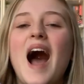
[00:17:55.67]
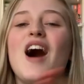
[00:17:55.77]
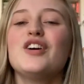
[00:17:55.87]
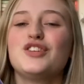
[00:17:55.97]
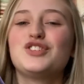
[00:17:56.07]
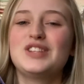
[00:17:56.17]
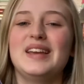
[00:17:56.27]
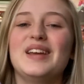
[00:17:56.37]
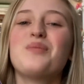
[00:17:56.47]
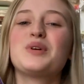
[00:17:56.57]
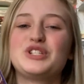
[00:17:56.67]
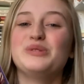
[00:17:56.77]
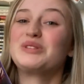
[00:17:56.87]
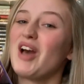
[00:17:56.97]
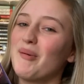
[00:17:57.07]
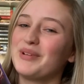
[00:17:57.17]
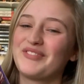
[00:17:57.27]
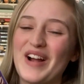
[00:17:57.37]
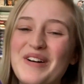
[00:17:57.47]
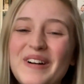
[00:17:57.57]
I understand where she was coming
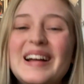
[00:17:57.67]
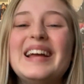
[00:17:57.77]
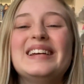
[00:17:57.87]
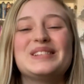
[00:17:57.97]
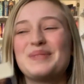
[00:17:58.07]
from is